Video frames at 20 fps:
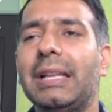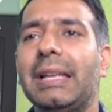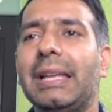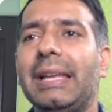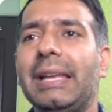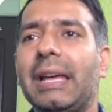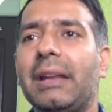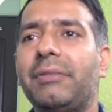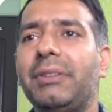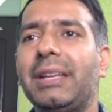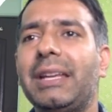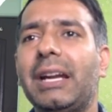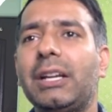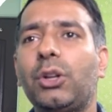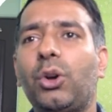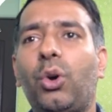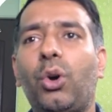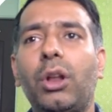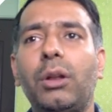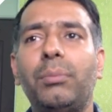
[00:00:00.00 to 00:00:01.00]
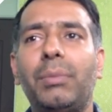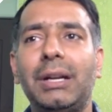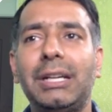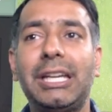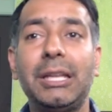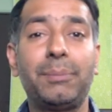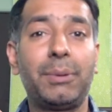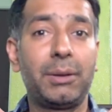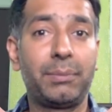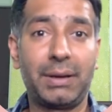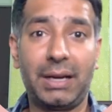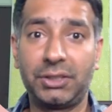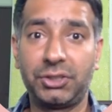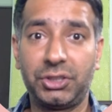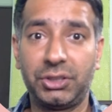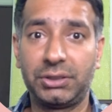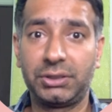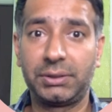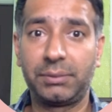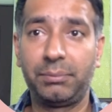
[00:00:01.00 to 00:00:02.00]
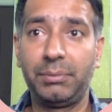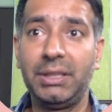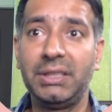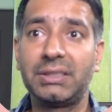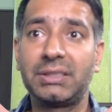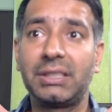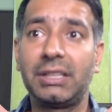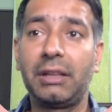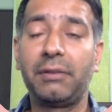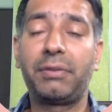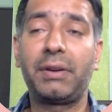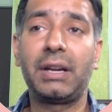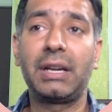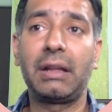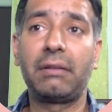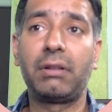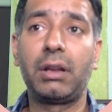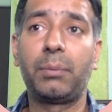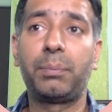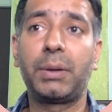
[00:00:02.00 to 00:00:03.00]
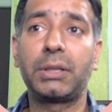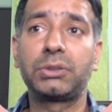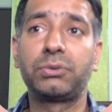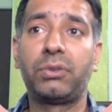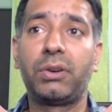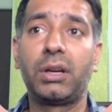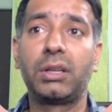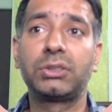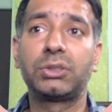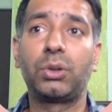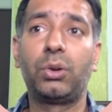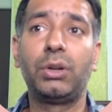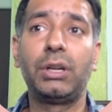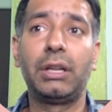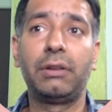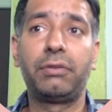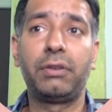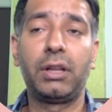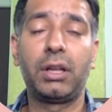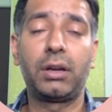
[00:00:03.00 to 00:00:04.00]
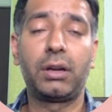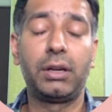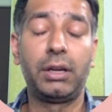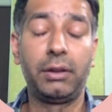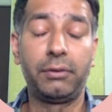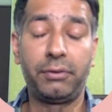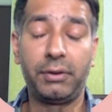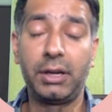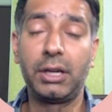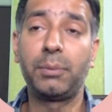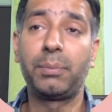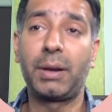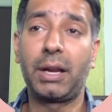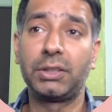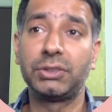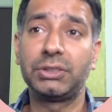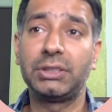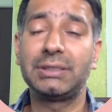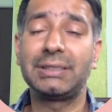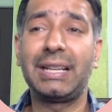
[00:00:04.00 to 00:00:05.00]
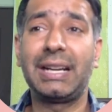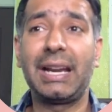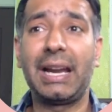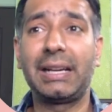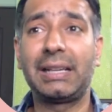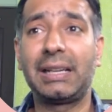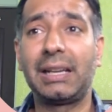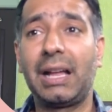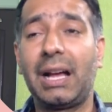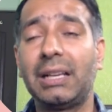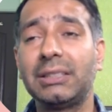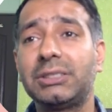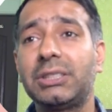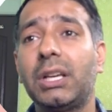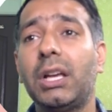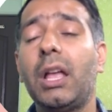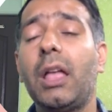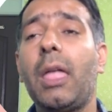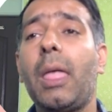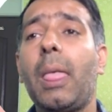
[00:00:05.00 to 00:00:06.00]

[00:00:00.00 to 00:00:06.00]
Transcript: Here we get all multiple branches. Means different developers works on different branches, and at last,